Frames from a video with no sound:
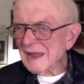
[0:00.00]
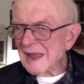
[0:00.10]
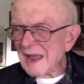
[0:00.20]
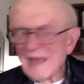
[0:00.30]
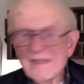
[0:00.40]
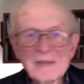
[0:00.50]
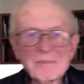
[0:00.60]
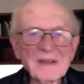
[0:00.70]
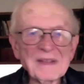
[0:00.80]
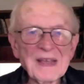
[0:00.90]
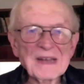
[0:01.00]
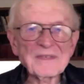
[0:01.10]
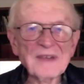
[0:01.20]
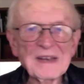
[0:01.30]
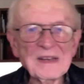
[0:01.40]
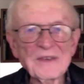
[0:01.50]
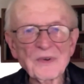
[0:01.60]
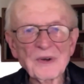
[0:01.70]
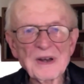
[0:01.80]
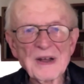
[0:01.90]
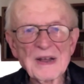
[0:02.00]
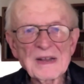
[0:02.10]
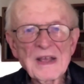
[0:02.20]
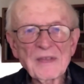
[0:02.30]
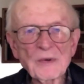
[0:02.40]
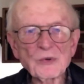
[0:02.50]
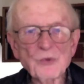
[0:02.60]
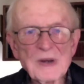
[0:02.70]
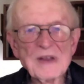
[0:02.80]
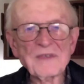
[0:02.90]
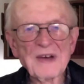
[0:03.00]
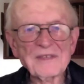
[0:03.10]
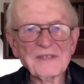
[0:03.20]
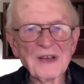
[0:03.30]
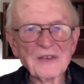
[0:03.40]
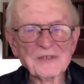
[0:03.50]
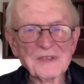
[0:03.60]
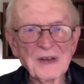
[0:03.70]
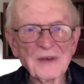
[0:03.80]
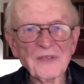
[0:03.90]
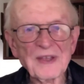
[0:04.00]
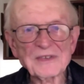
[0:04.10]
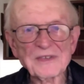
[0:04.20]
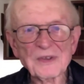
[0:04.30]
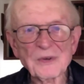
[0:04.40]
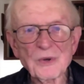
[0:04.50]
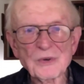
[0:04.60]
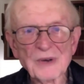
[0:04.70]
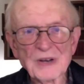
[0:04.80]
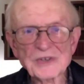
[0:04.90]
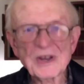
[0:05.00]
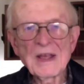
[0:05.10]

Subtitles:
And then by the end of 1849, there were 25,000 there, thanks to the gold rush.